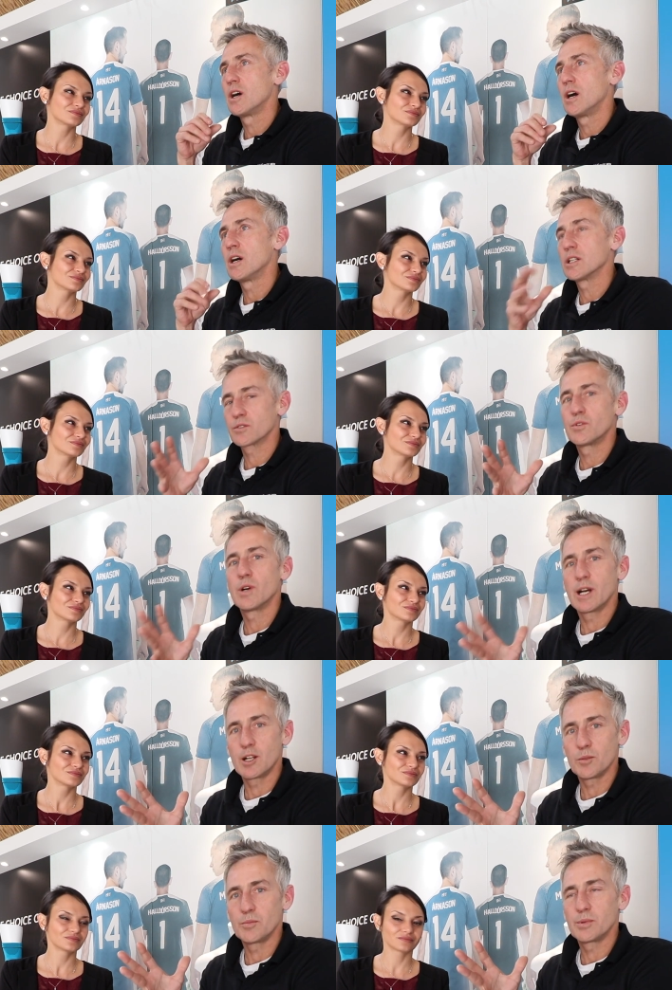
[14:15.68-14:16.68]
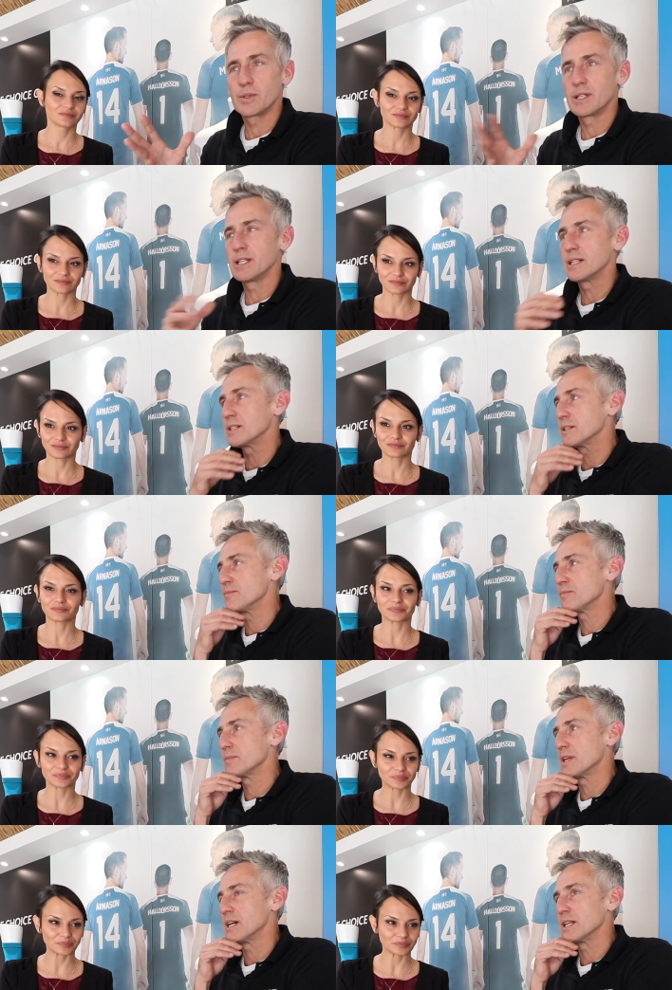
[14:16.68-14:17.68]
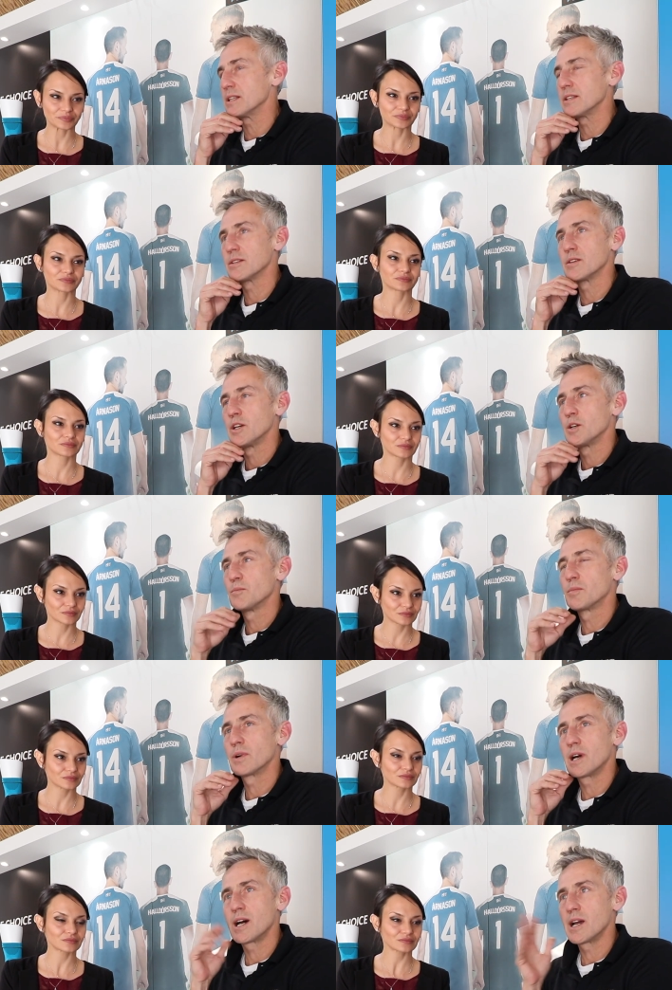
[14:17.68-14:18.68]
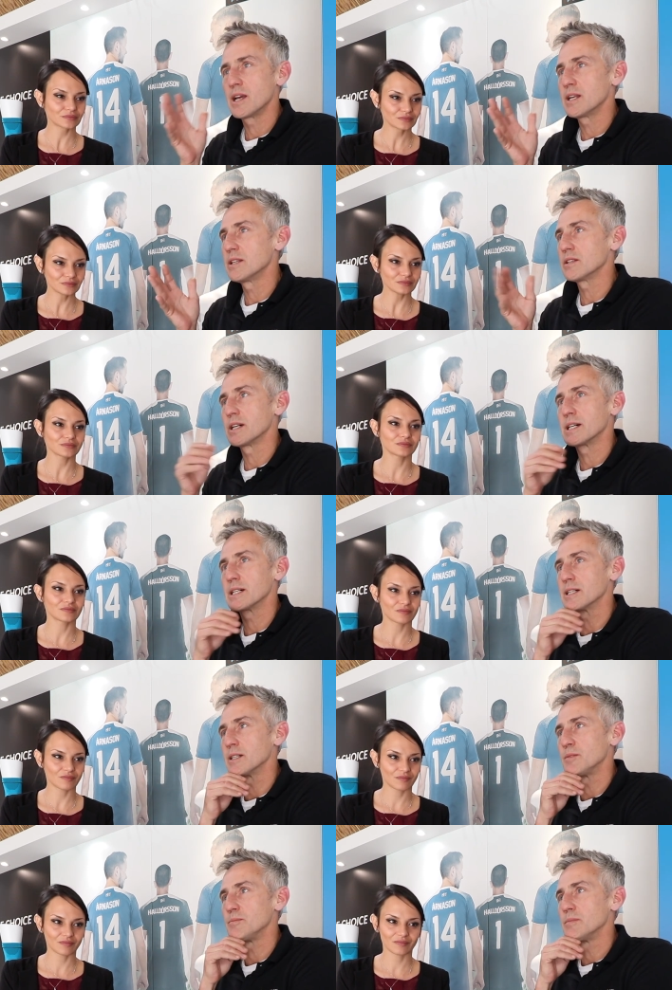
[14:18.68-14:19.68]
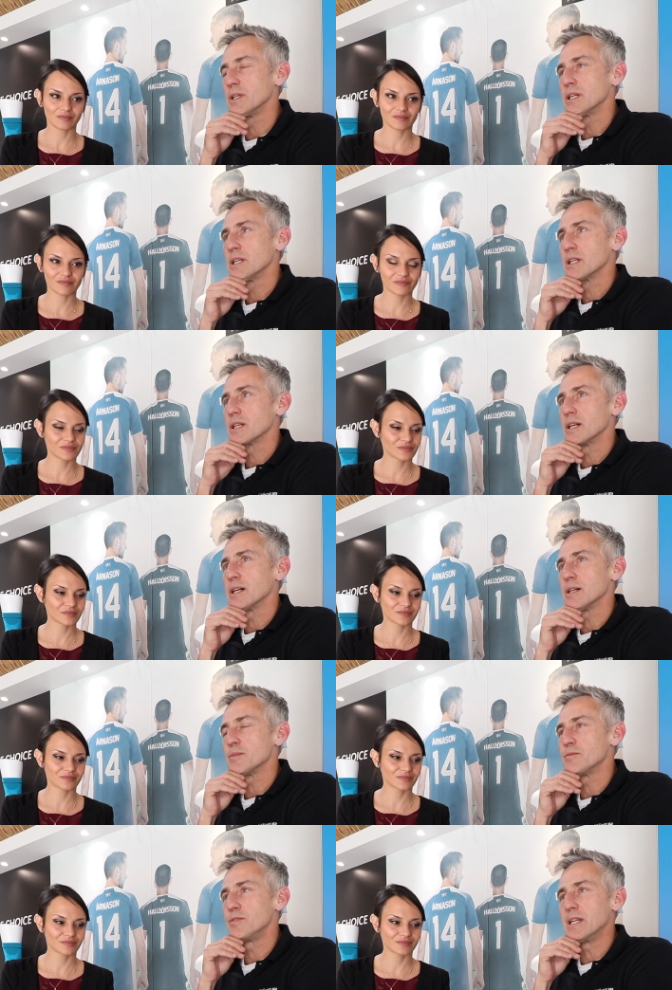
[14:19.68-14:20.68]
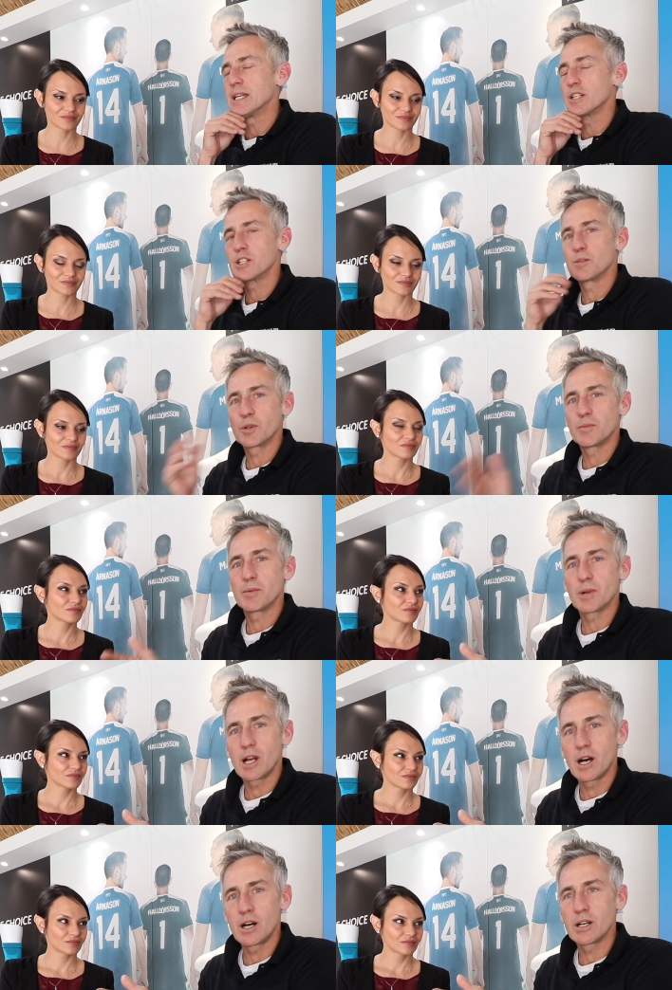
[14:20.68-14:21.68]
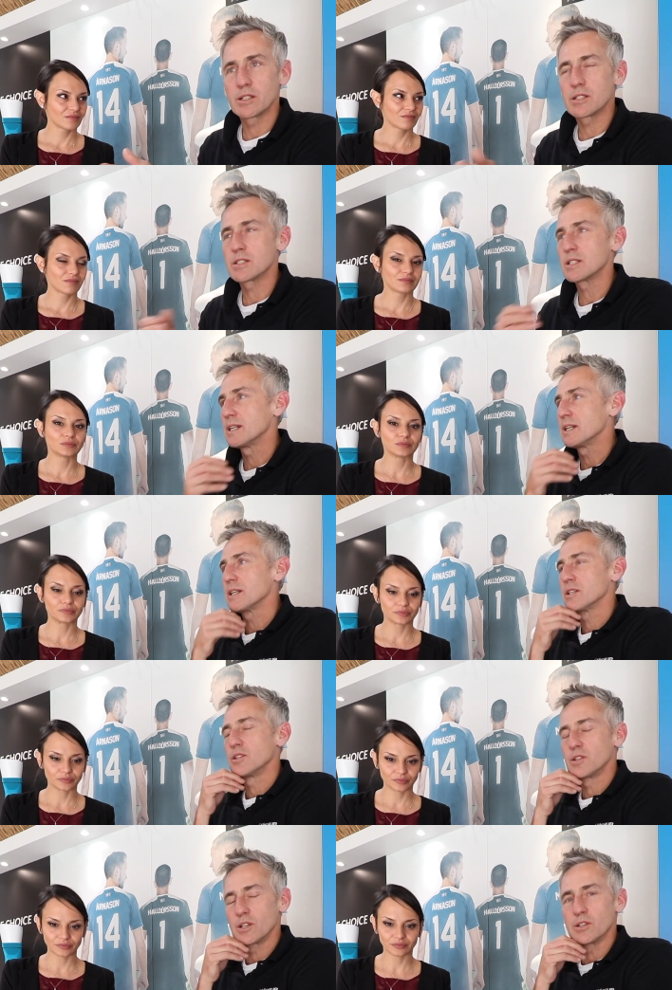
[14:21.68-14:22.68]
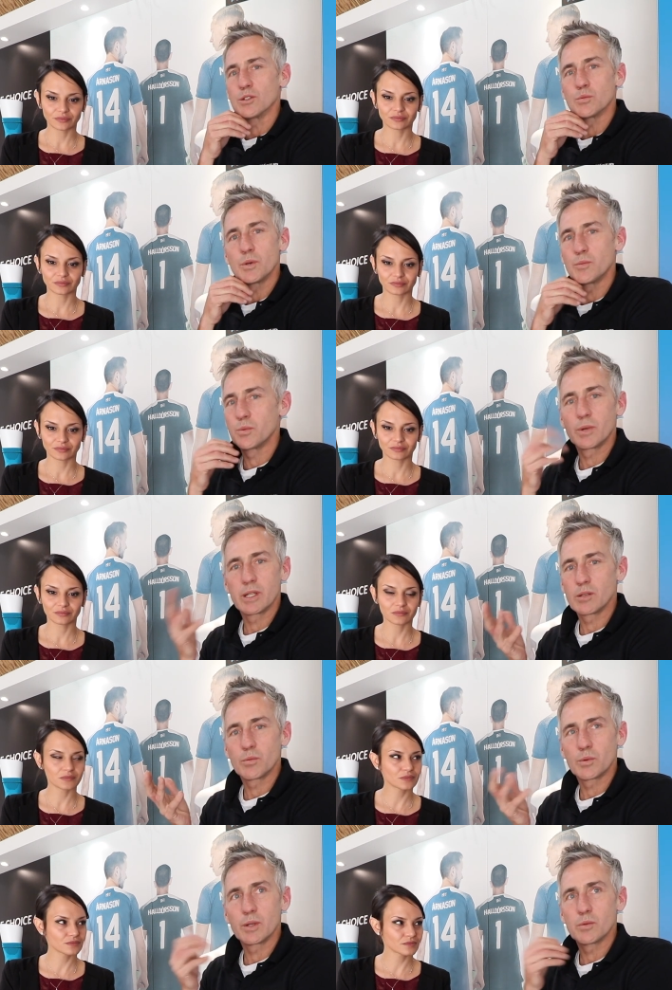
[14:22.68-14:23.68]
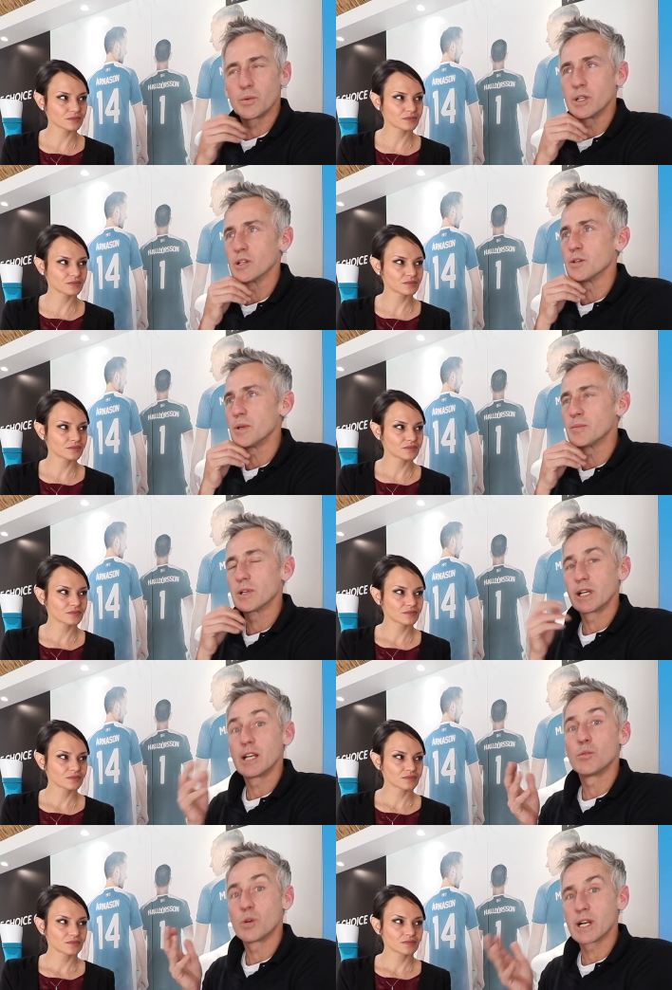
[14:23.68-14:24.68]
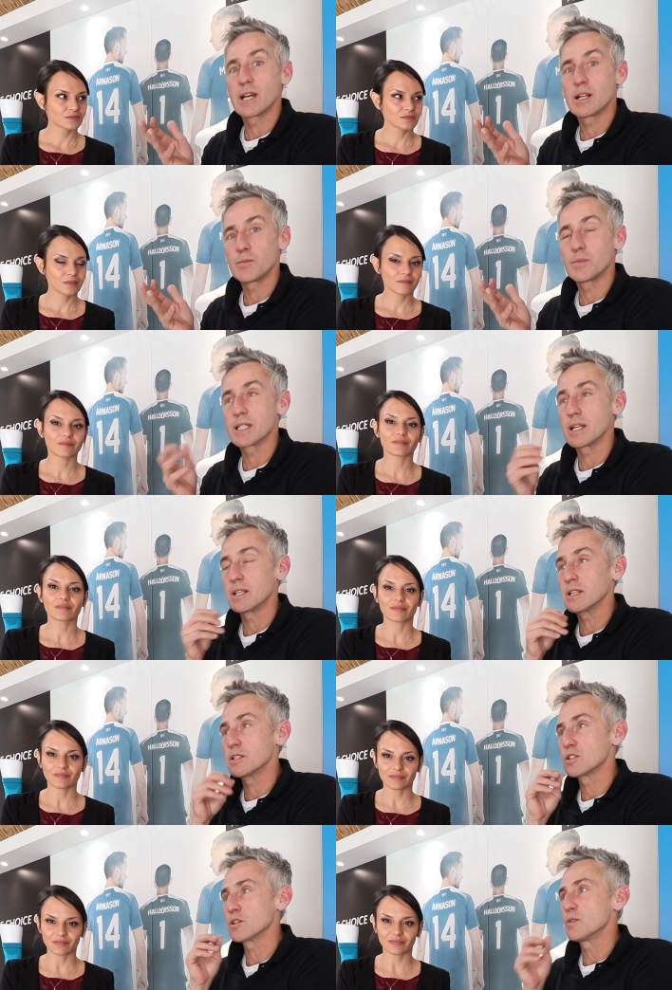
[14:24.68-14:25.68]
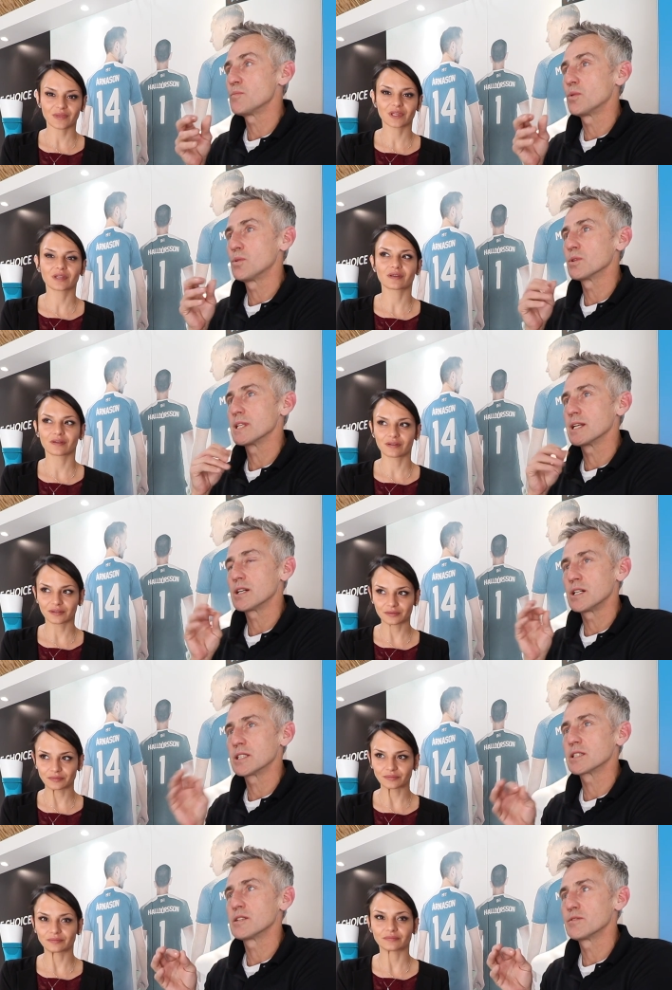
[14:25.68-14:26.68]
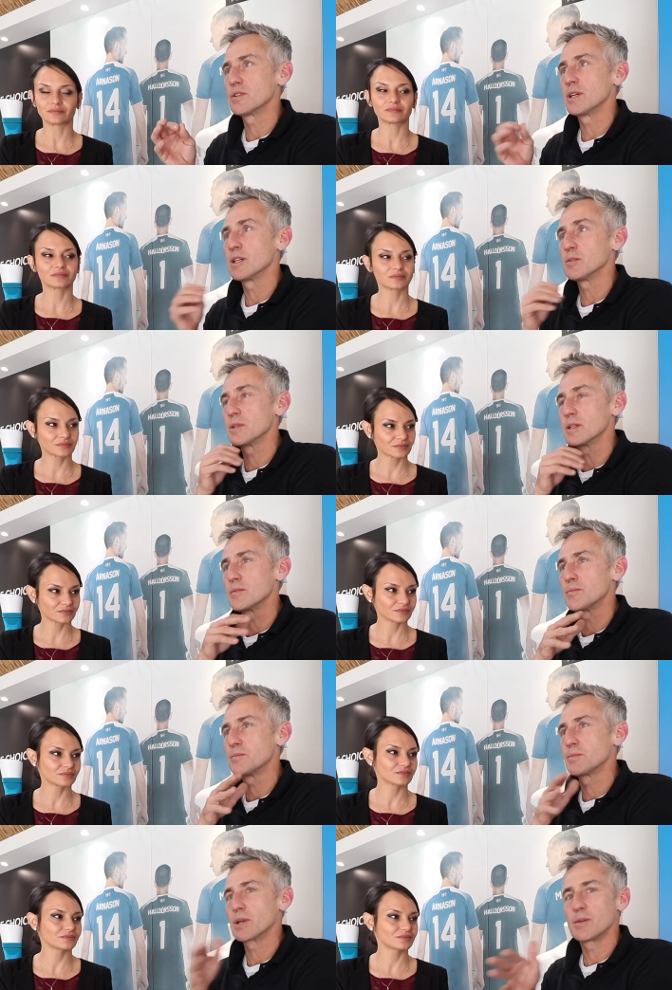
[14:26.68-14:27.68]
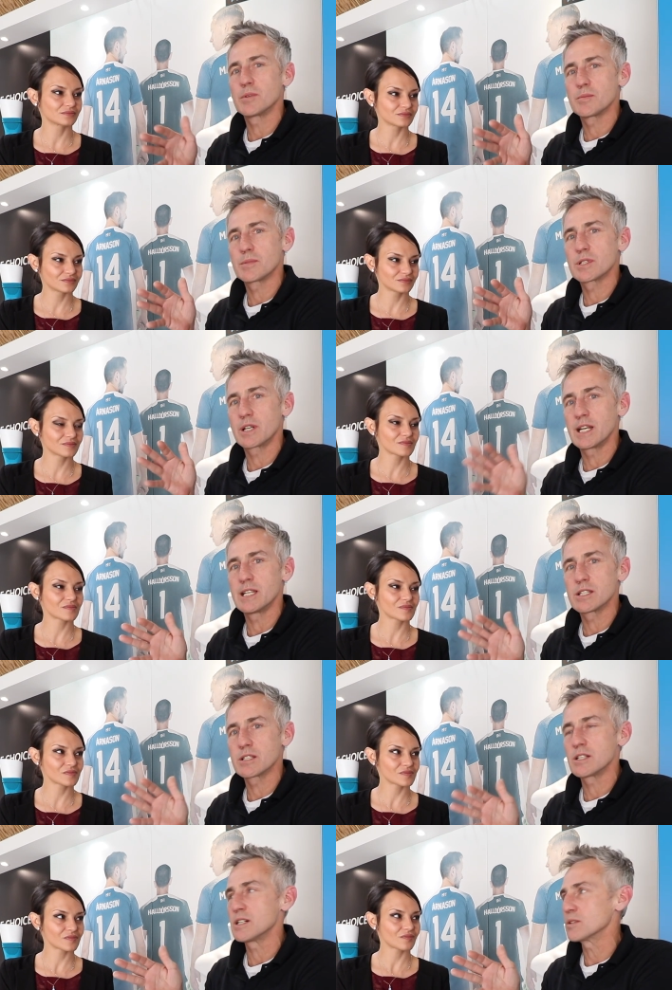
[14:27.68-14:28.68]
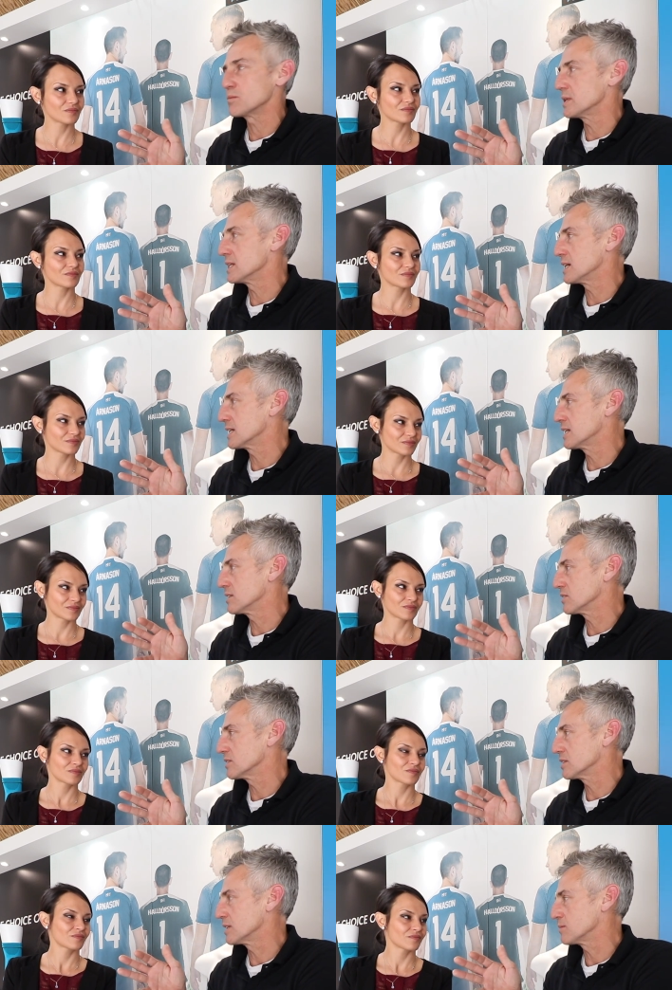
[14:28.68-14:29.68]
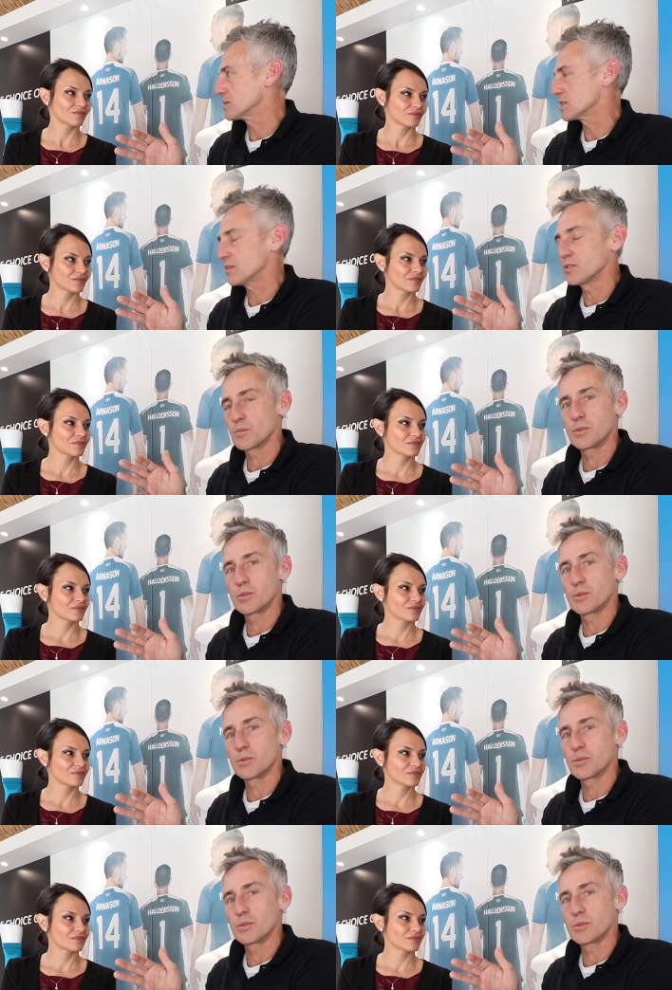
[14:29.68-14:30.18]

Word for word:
Speaker 1: ask for help. Um, that pride, um, um, feeling that you're going to put people out you don't. We, we, we, we don't. People really want to help us, and I think it's so important that asking for help, that problems really start when I cannot get myself to the